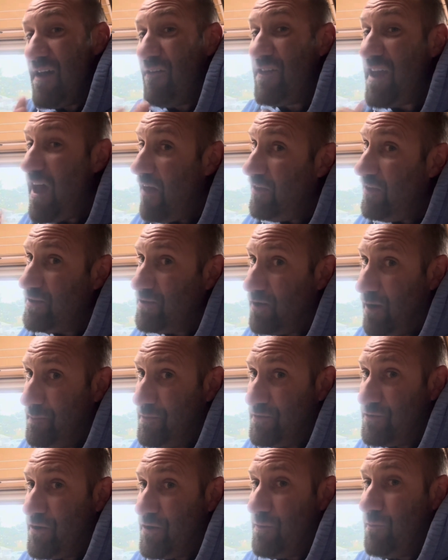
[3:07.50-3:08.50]
the other type of
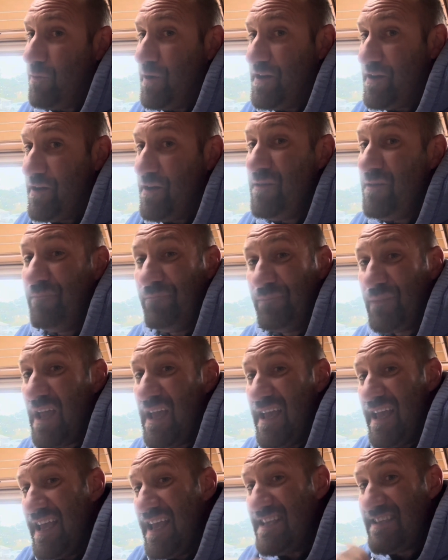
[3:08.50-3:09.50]
trip we do
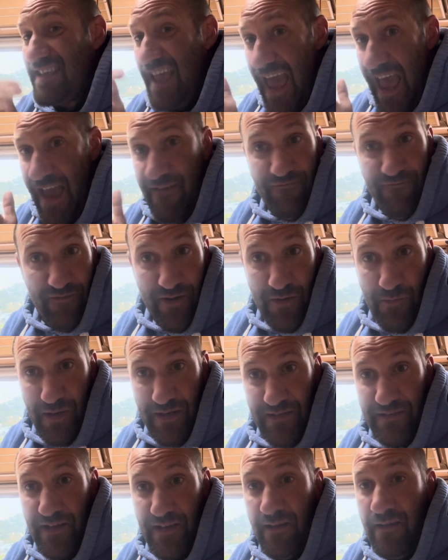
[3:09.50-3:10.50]
is every
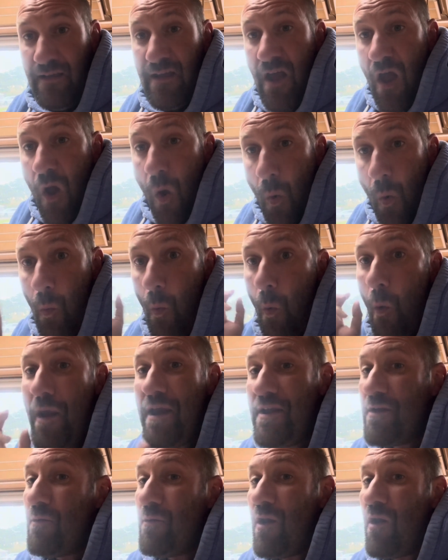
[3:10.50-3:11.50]
winter we
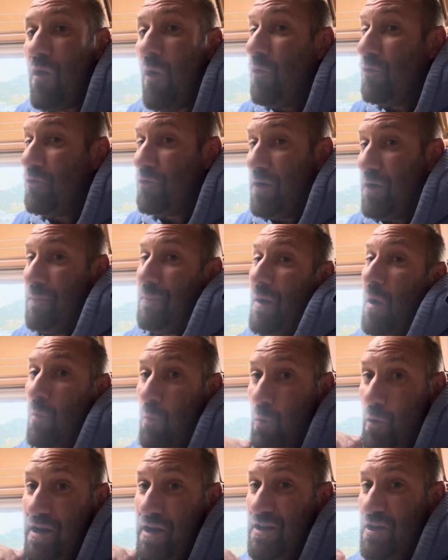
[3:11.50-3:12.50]
do a long trip.
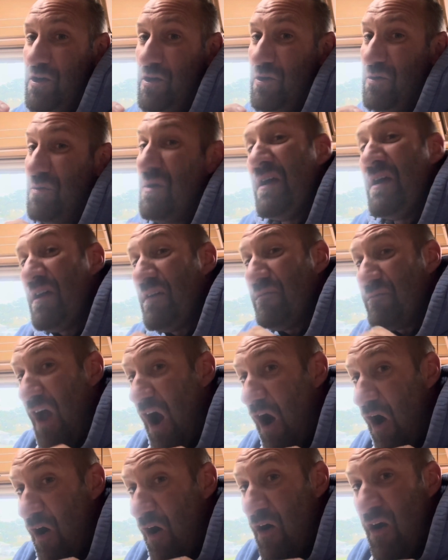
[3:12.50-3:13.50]
We do
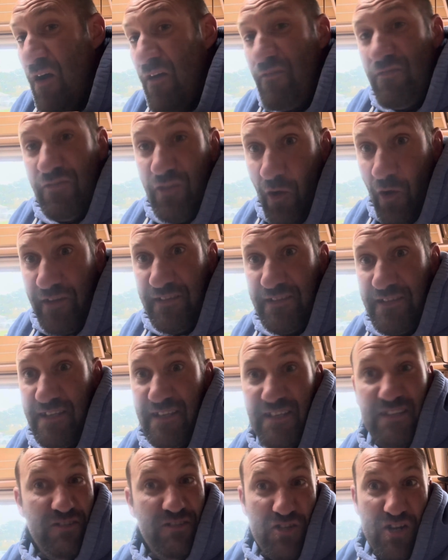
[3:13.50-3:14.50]
our
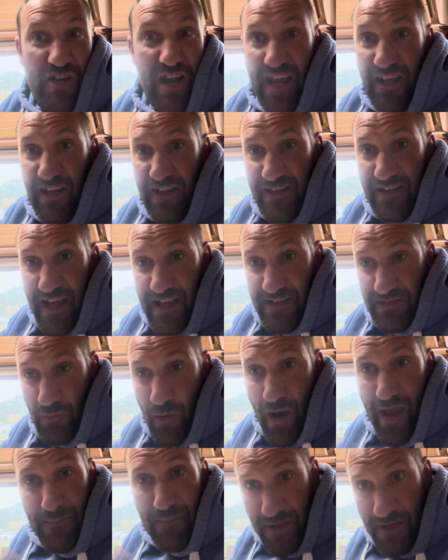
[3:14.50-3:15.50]
90 Schengen days
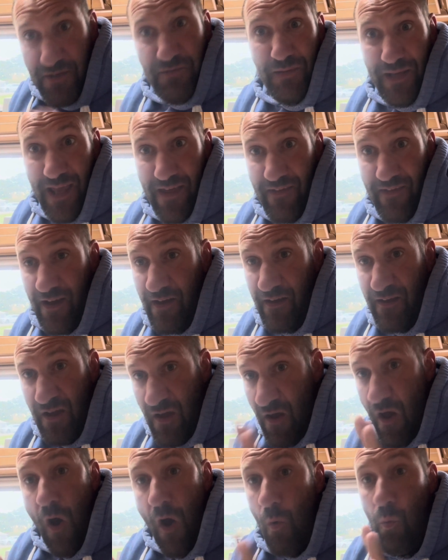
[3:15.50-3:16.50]
away because we get that
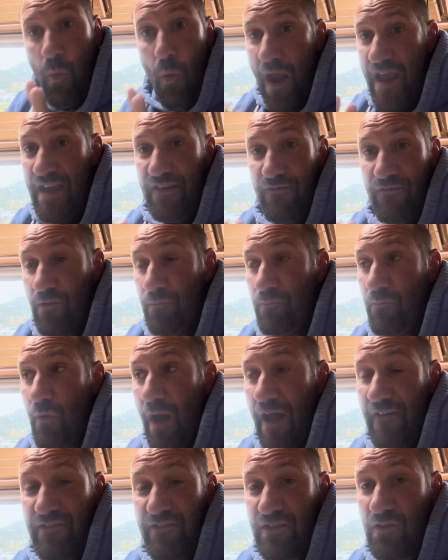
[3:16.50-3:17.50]
away from
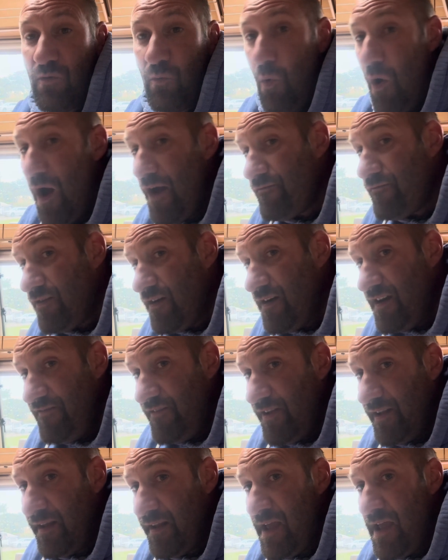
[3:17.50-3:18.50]
having to work for a
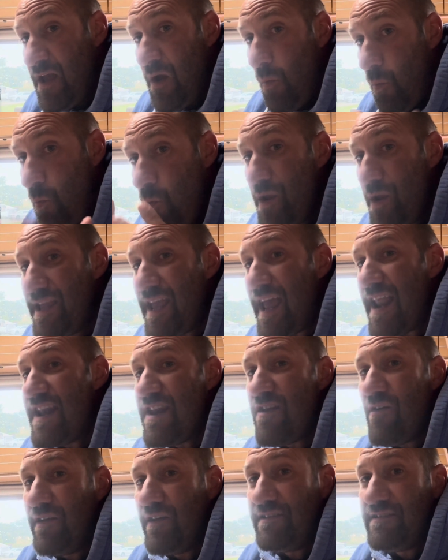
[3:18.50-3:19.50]
living. We get
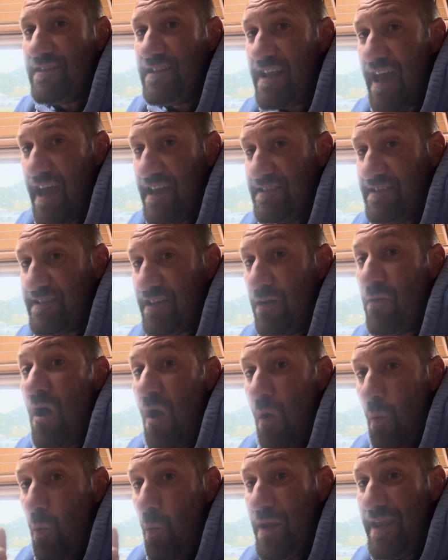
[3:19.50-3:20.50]
90 days. So
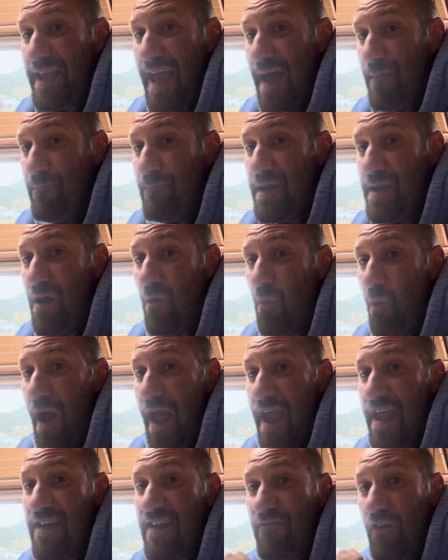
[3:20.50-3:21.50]
we can be
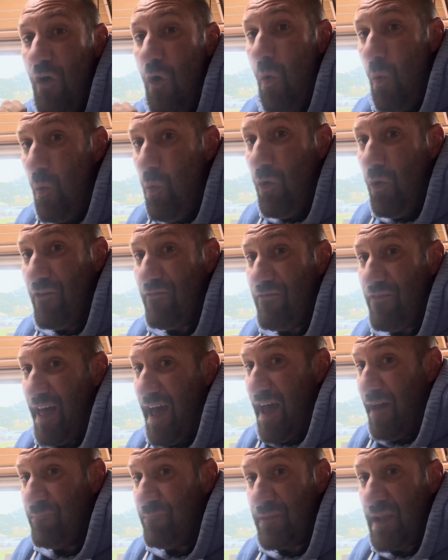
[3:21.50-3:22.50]
away for all of that.